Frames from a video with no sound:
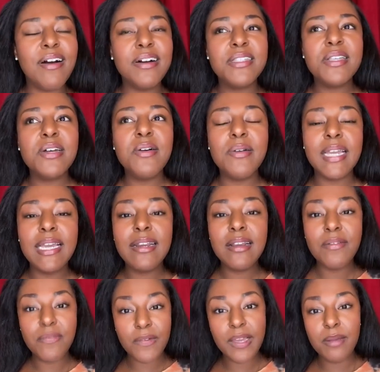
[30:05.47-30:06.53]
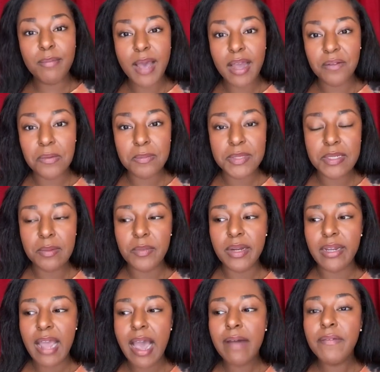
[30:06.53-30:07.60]
also getting feedback from
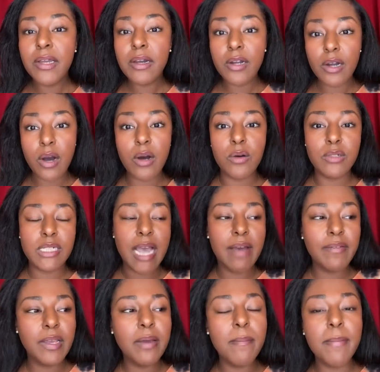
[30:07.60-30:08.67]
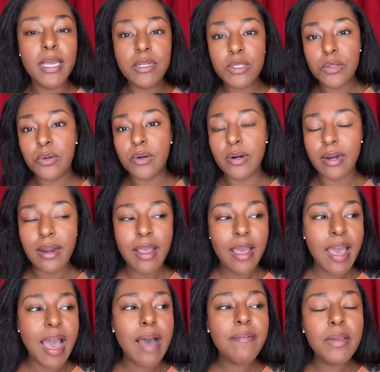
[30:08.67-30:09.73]
someone, having a coach, having a mentor,
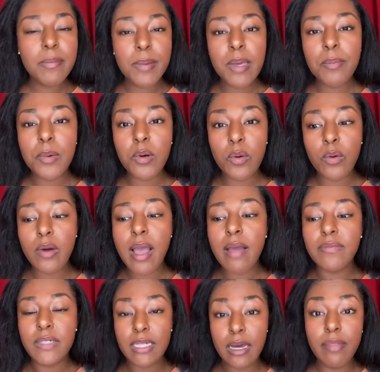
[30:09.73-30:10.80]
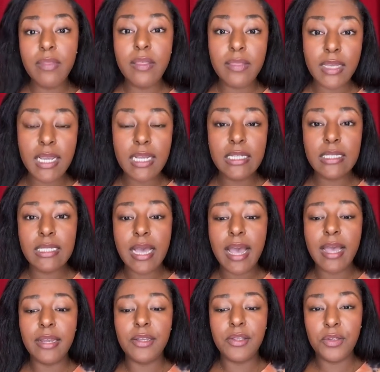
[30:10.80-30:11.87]
having people who have done the things
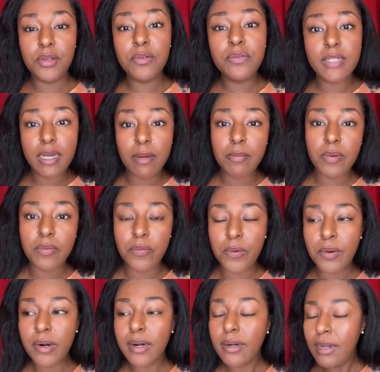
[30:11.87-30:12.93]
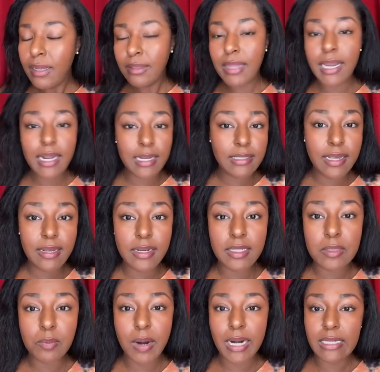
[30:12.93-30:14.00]
that you've done before, like I said,
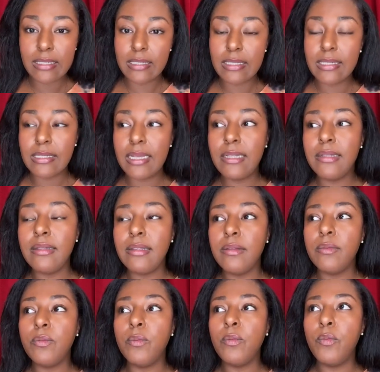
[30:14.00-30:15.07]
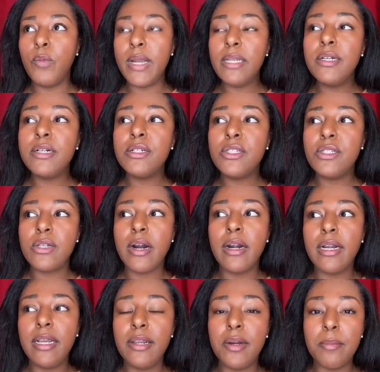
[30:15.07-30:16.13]
is priceless. And when you're
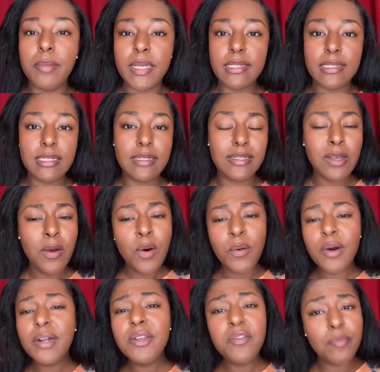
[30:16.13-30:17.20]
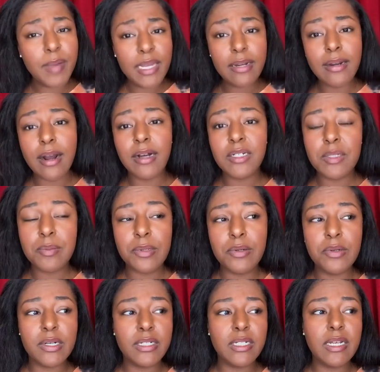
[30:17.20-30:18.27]
starting your business or you've been in
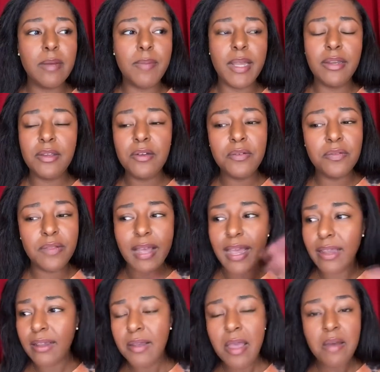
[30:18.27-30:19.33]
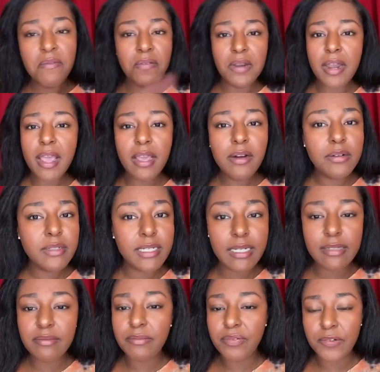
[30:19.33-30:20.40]
entrepreneurship and you've like finagled
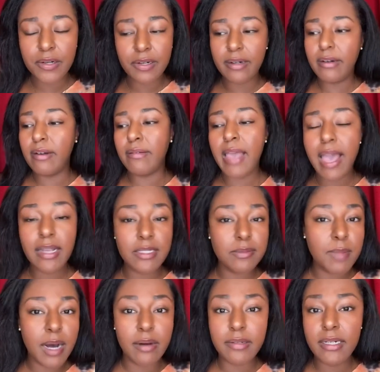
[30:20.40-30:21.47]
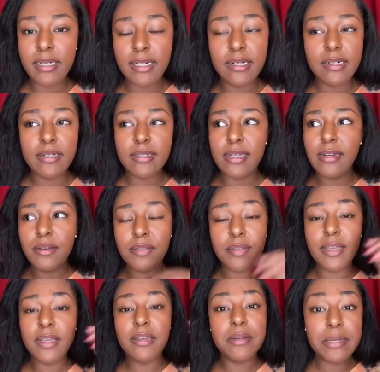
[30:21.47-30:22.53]
it for X amount of years and you
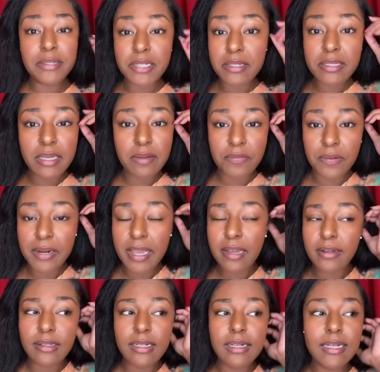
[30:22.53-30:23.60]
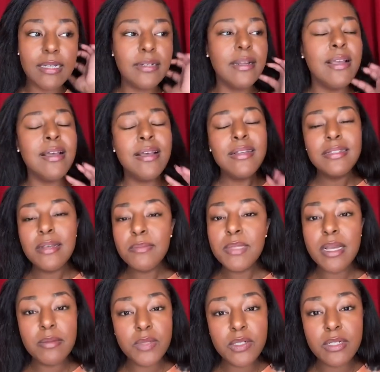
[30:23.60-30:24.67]
think you can just keep finagling it,
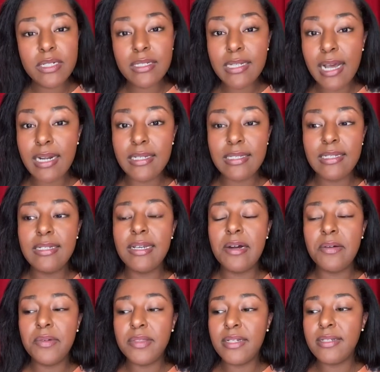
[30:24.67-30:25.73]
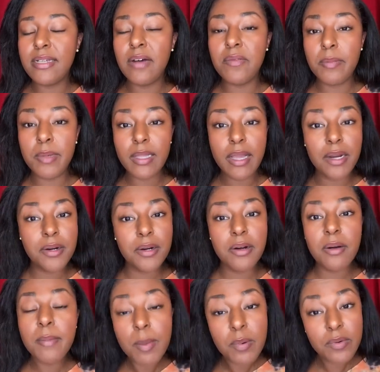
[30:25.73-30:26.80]
sometimes you just got to sit down with yourself and be like,
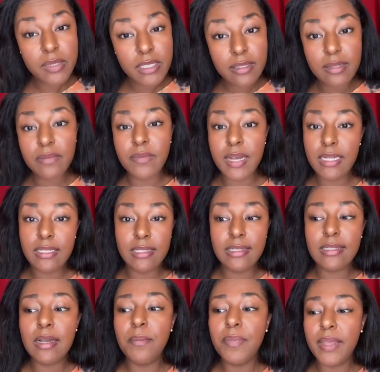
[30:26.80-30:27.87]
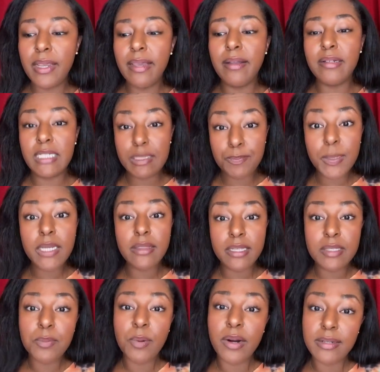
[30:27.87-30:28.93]
girl, maybe we should invest in something and speed
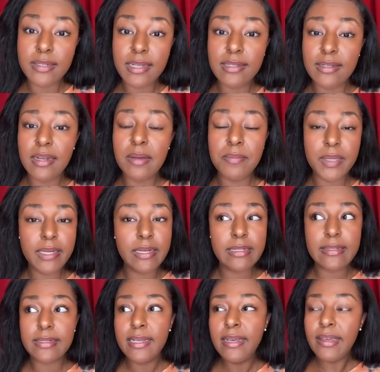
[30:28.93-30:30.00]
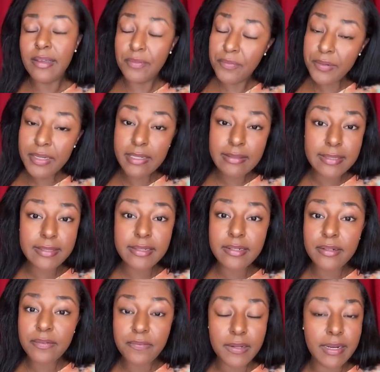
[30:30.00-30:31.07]
this process up, because if we
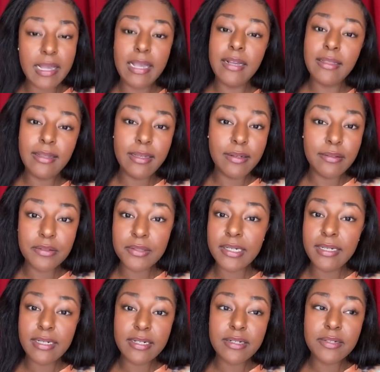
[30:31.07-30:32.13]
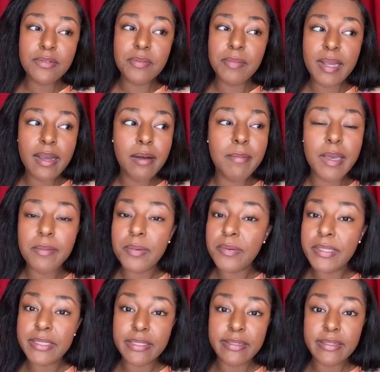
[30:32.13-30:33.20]
still finagling 3 years from now, maybe
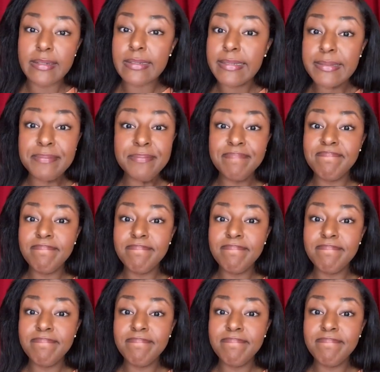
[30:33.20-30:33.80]
we should just